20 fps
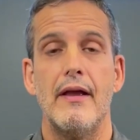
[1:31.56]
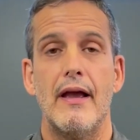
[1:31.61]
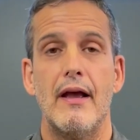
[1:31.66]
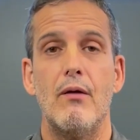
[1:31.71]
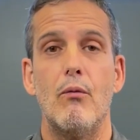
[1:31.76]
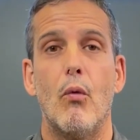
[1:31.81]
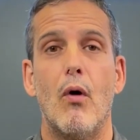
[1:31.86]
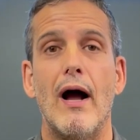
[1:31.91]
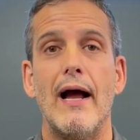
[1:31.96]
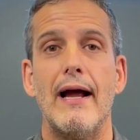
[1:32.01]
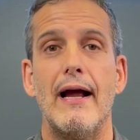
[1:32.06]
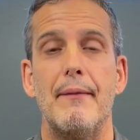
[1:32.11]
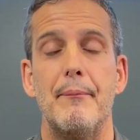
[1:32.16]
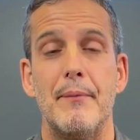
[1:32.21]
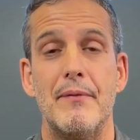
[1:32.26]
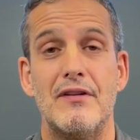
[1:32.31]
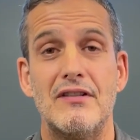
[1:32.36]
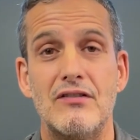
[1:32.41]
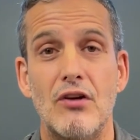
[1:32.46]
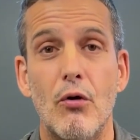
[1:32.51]
and why I'm
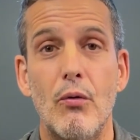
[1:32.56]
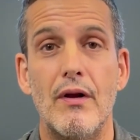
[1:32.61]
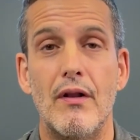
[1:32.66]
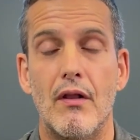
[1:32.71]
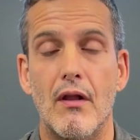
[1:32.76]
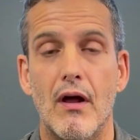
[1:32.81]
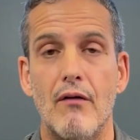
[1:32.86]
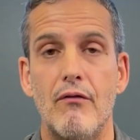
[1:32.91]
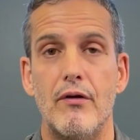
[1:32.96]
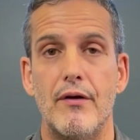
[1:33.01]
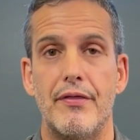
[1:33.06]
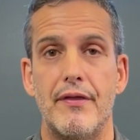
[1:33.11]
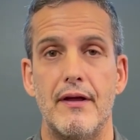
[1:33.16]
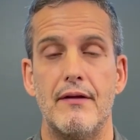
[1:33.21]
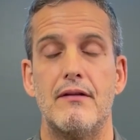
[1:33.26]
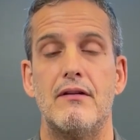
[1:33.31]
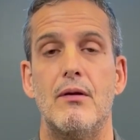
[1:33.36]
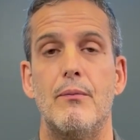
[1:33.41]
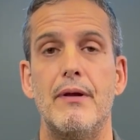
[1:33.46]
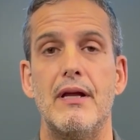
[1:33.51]
so in love with
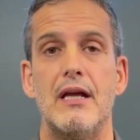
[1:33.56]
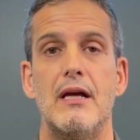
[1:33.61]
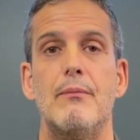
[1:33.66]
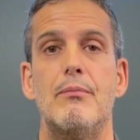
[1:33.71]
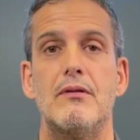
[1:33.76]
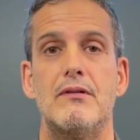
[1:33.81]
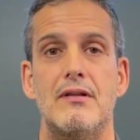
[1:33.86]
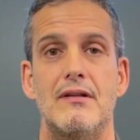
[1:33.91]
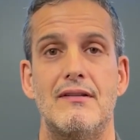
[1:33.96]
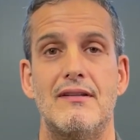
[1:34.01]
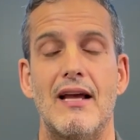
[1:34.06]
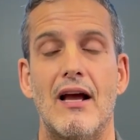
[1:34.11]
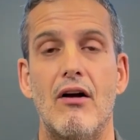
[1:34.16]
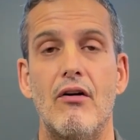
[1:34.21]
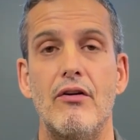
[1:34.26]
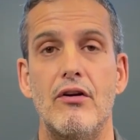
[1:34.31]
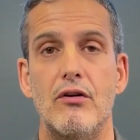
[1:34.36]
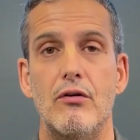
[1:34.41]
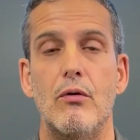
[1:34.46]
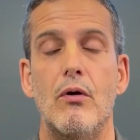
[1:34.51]
it to be able to tell
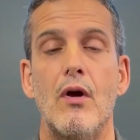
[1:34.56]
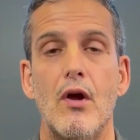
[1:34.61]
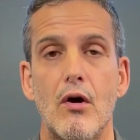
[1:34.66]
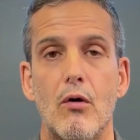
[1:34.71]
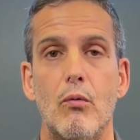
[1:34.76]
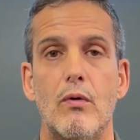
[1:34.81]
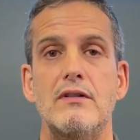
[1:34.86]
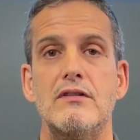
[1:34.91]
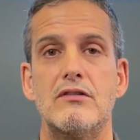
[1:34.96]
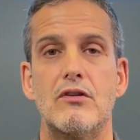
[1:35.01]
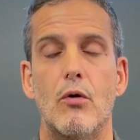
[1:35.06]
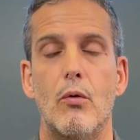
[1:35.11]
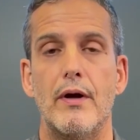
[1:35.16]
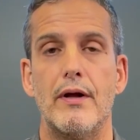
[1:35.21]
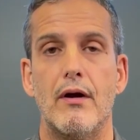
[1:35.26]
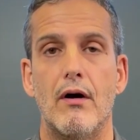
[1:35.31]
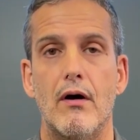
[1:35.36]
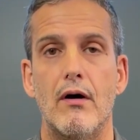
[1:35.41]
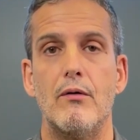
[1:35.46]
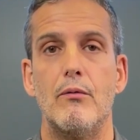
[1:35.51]
you what's going
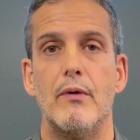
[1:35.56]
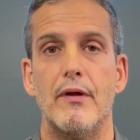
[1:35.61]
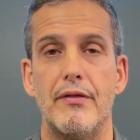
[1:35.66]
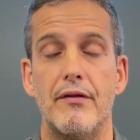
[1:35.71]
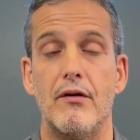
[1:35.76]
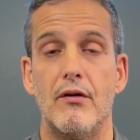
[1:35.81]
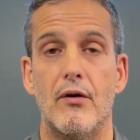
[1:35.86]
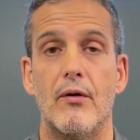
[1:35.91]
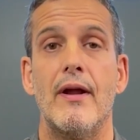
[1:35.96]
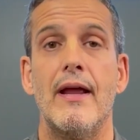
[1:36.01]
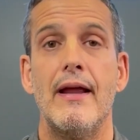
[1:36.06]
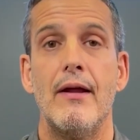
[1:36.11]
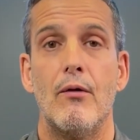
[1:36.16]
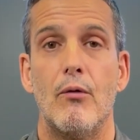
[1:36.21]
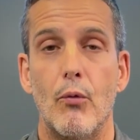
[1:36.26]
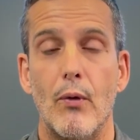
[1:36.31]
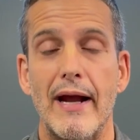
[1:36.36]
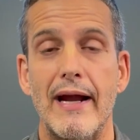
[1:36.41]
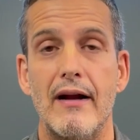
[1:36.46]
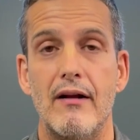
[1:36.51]
on with your
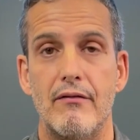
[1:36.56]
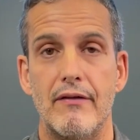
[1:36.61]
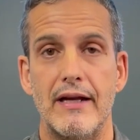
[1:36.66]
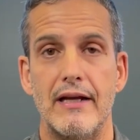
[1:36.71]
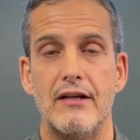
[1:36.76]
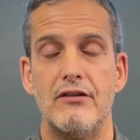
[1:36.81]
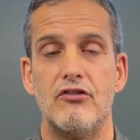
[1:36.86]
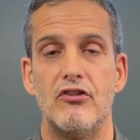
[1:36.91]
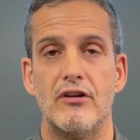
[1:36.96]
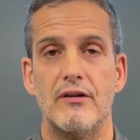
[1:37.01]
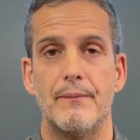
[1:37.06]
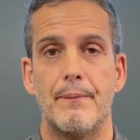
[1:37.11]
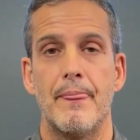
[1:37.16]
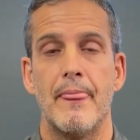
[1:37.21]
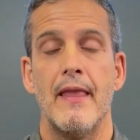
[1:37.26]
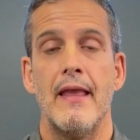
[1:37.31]
rate of aging.